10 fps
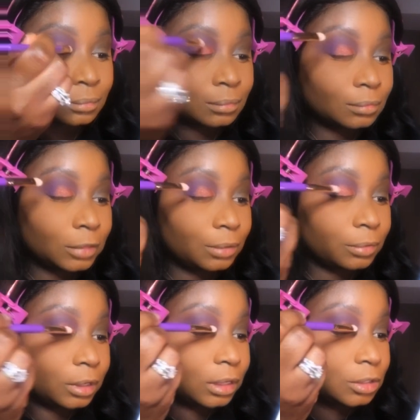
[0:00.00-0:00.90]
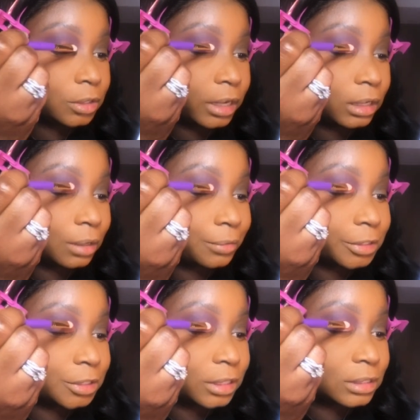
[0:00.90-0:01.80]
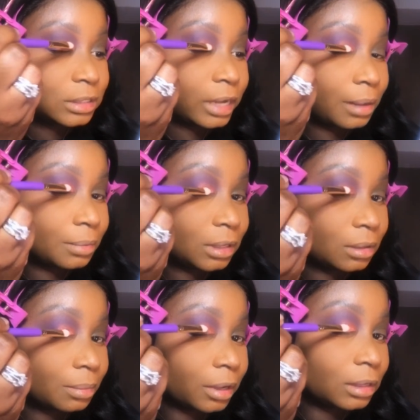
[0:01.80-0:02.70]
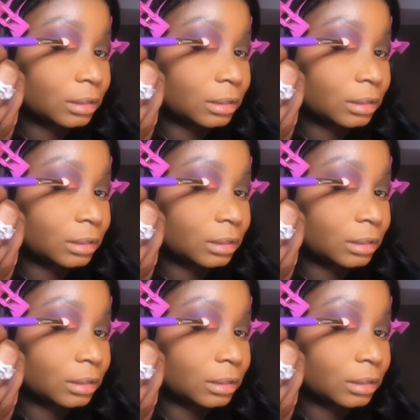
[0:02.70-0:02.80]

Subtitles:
And we're not dragging, we're just tapping the product.